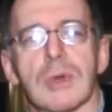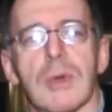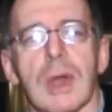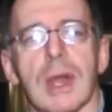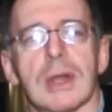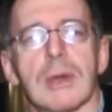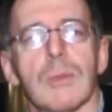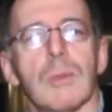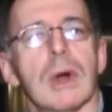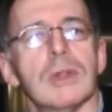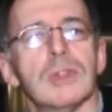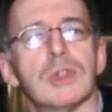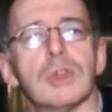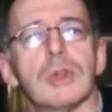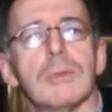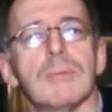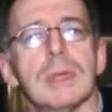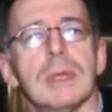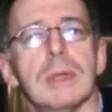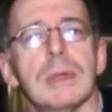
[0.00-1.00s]
was correct and one
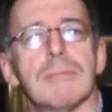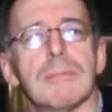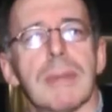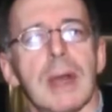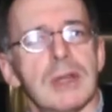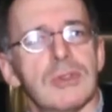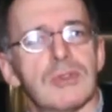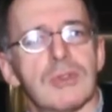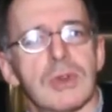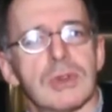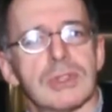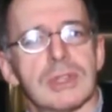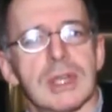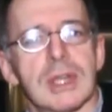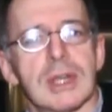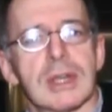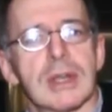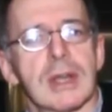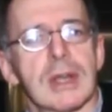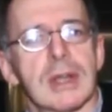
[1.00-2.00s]
should be
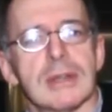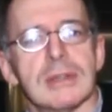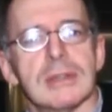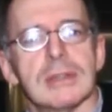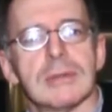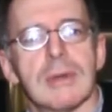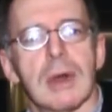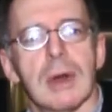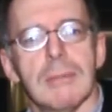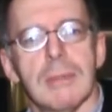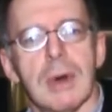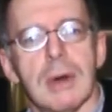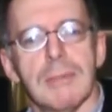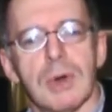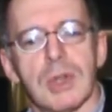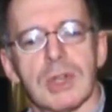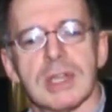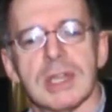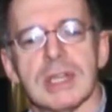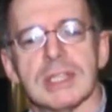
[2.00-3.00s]
patriotic and a
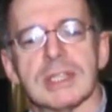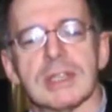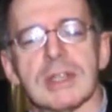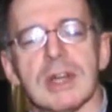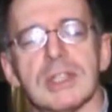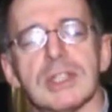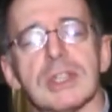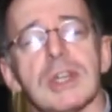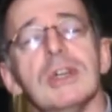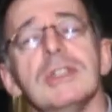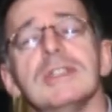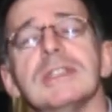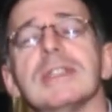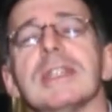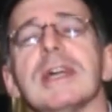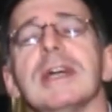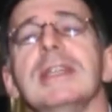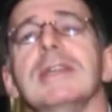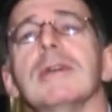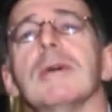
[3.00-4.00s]
monarchist. And I turned to
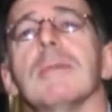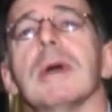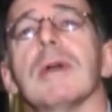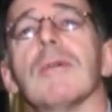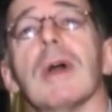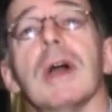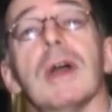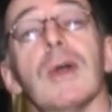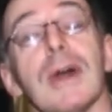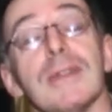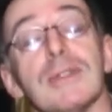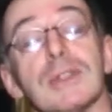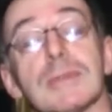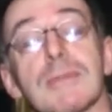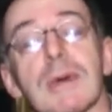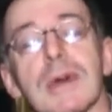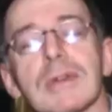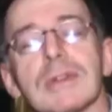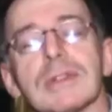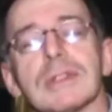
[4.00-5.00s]
the lady on my right, who I hadn't
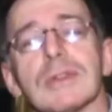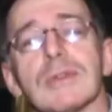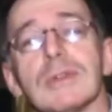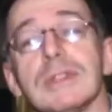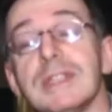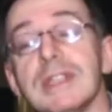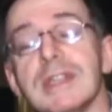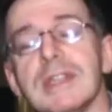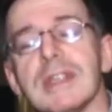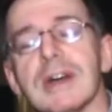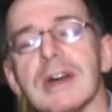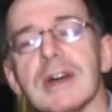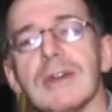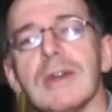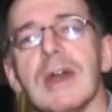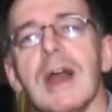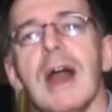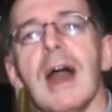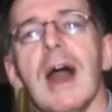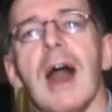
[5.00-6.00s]
spoken to and didn't
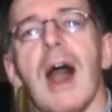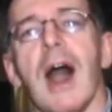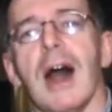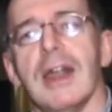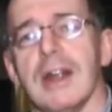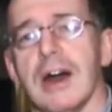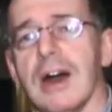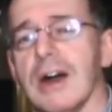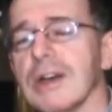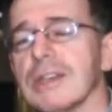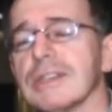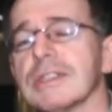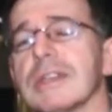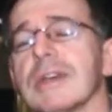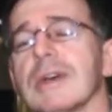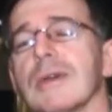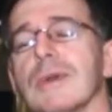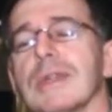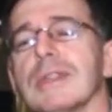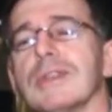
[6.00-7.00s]
know, and asked
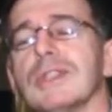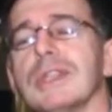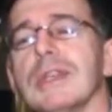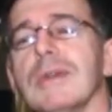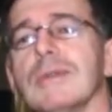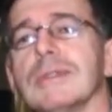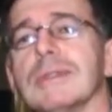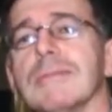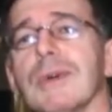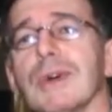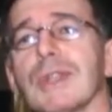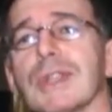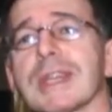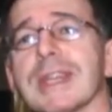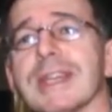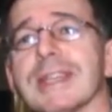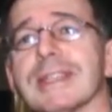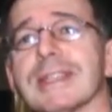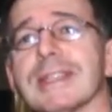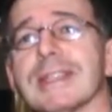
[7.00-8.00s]
her whether she was a
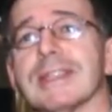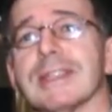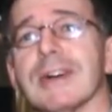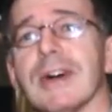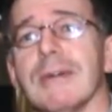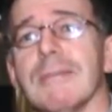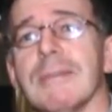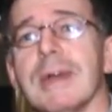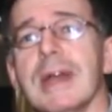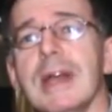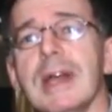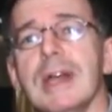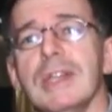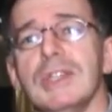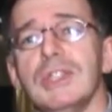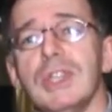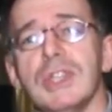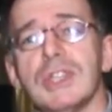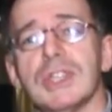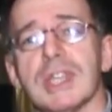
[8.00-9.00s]
monarchist at the time.
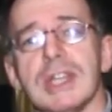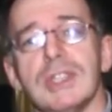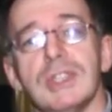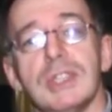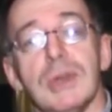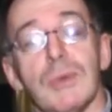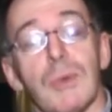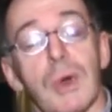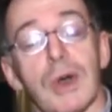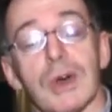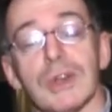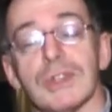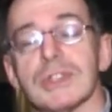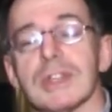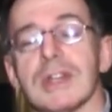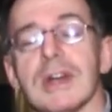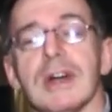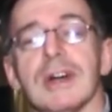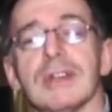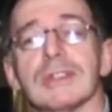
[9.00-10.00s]
She said she
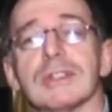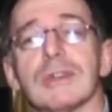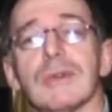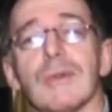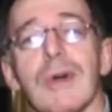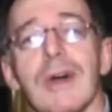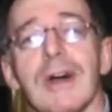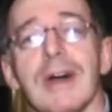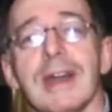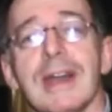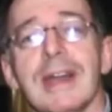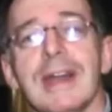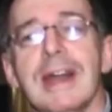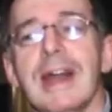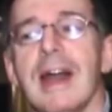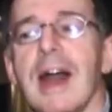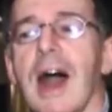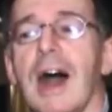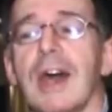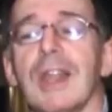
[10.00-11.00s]
was, and I asked her why,
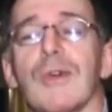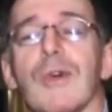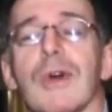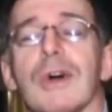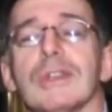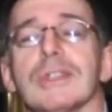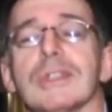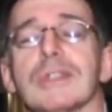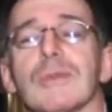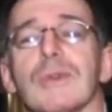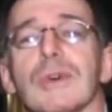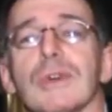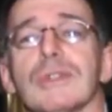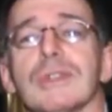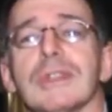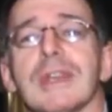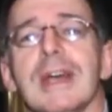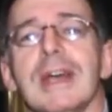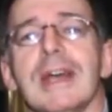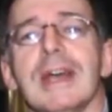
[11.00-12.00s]
and her answer
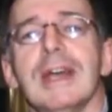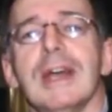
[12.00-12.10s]
was,